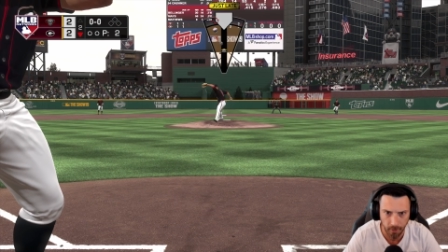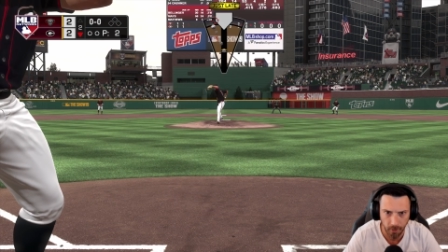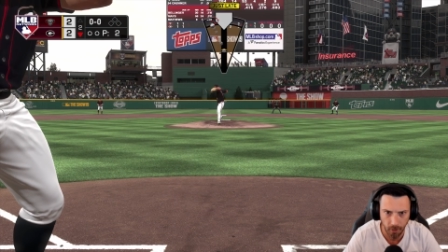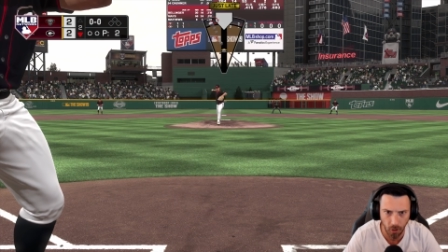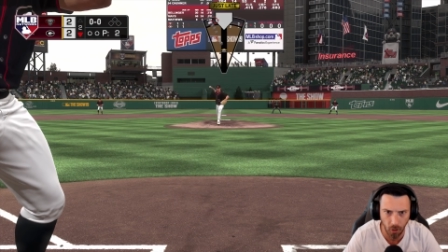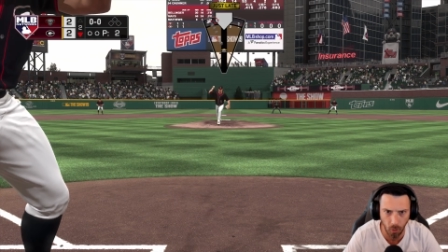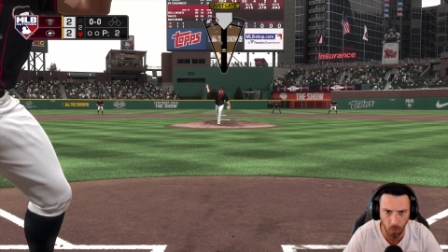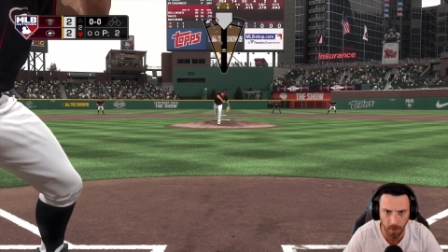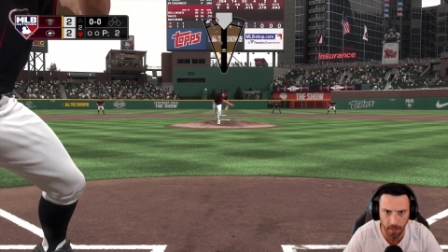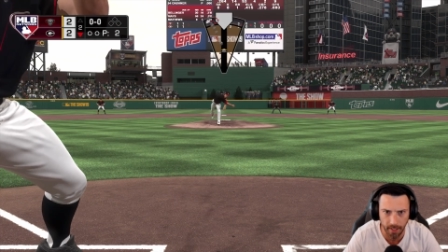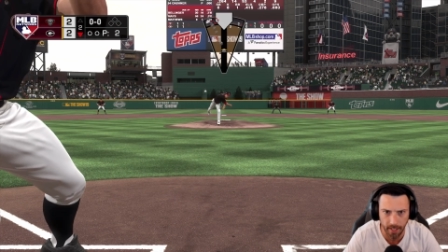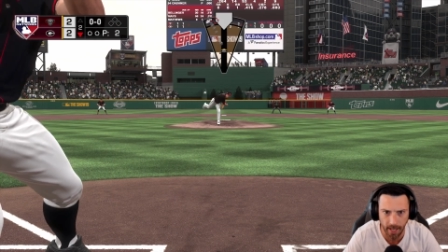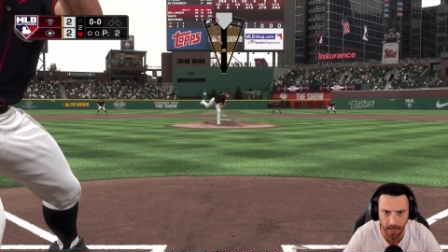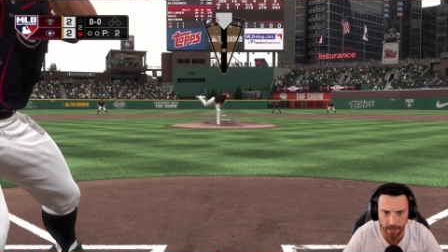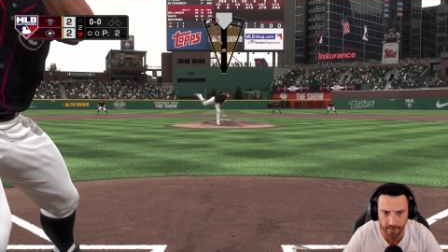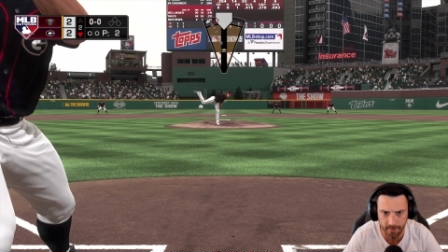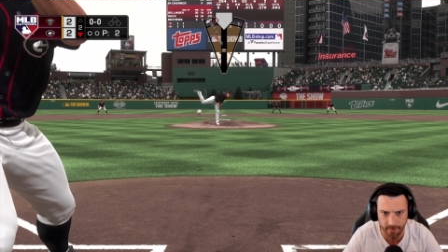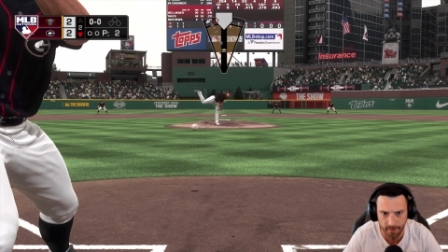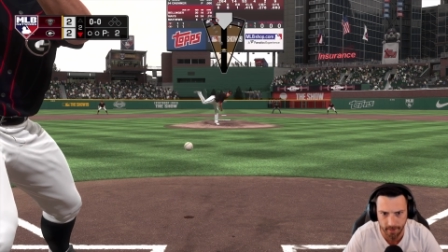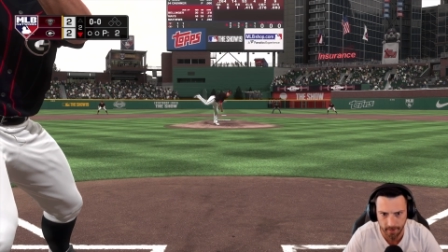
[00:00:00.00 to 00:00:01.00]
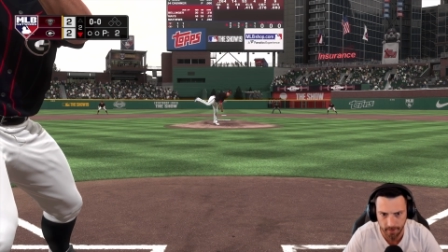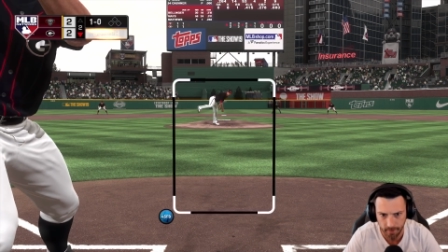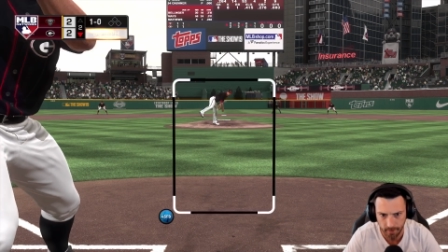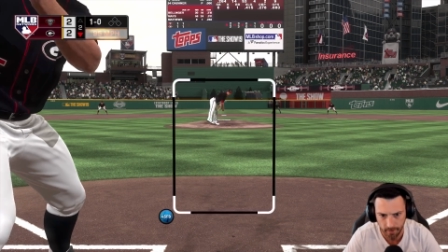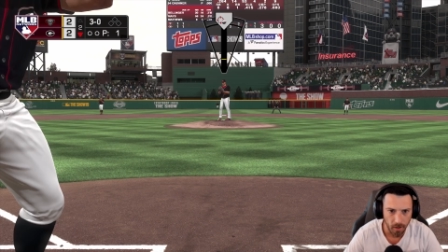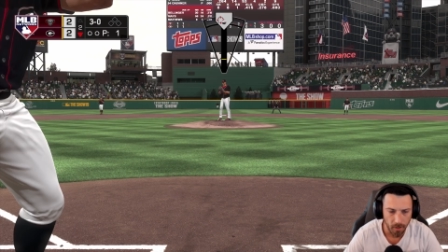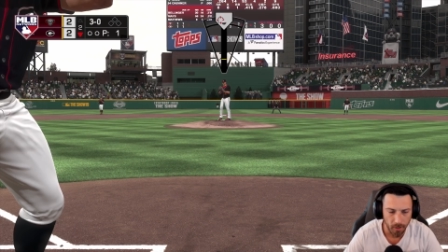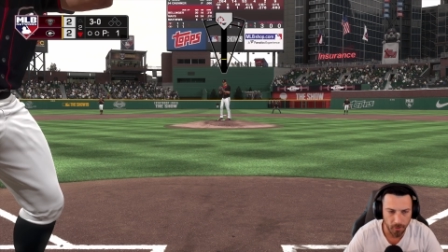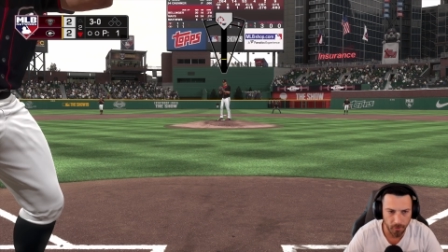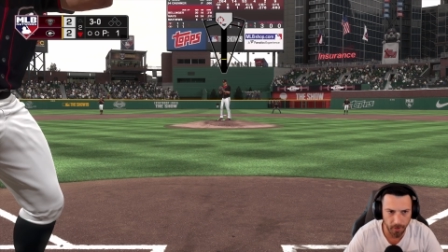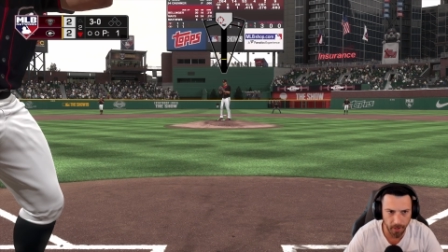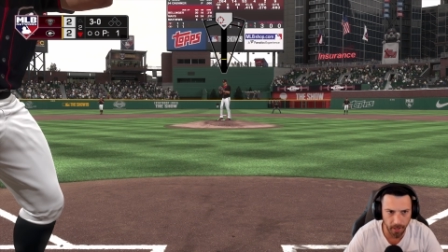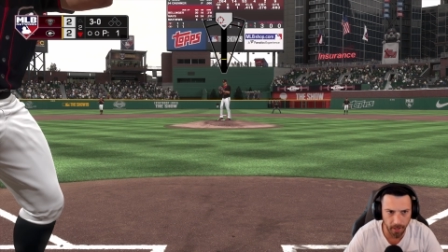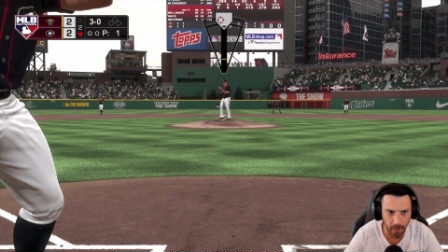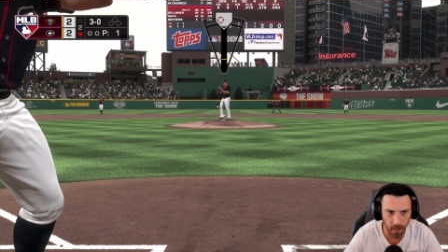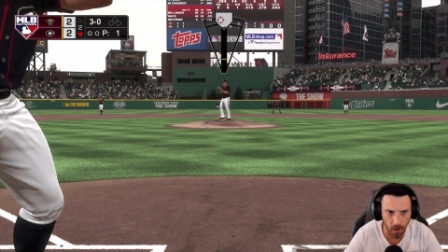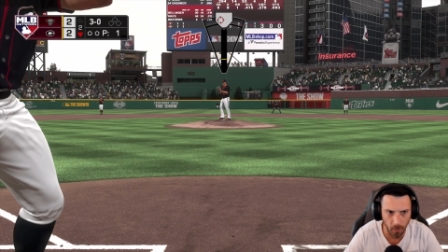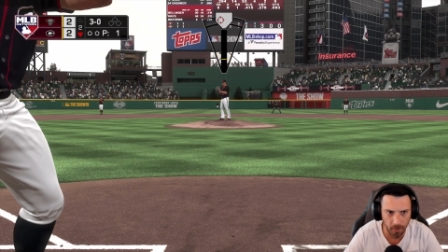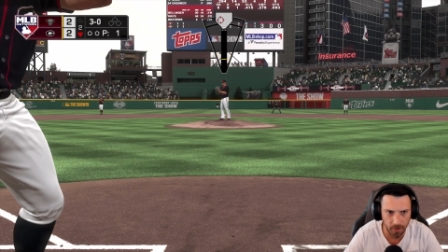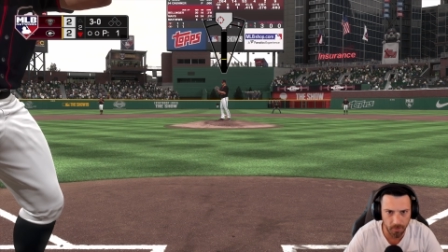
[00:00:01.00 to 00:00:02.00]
Who would have guessed? 3-0.